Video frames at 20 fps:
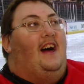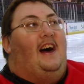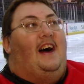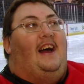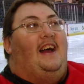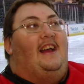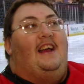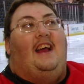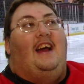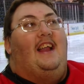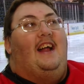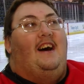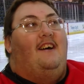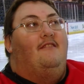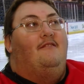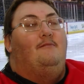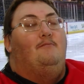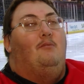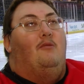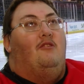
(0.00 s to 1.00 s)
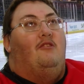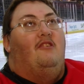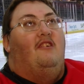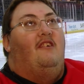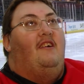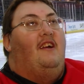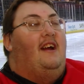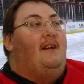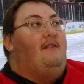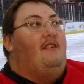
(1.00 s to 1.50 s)
I get out
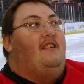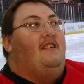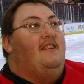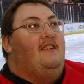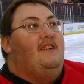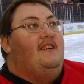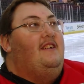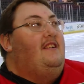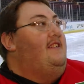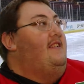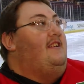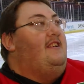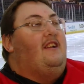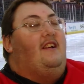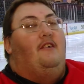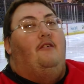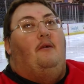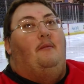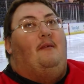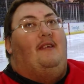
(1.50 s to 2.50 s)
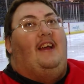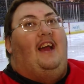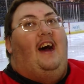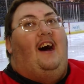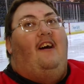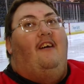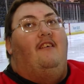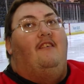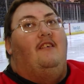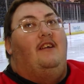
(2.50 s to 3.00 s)
more. I go up to
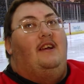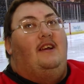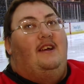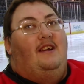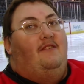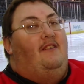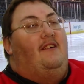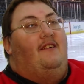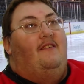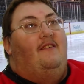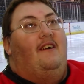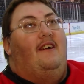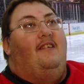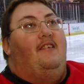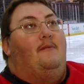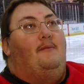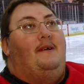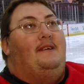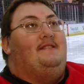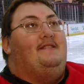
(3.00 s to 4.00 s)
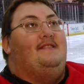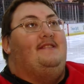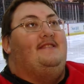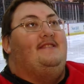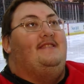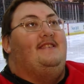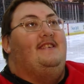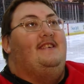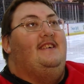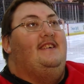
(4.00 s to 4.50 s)
Calgary on a regular
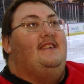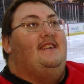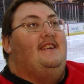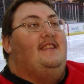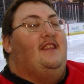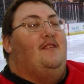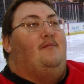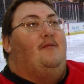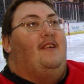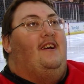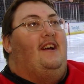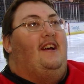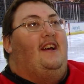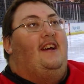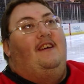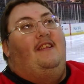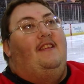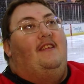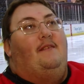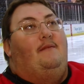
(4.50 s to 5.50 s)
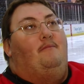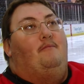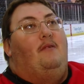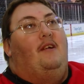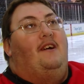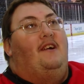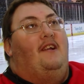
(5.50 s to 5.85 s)
basis to play, play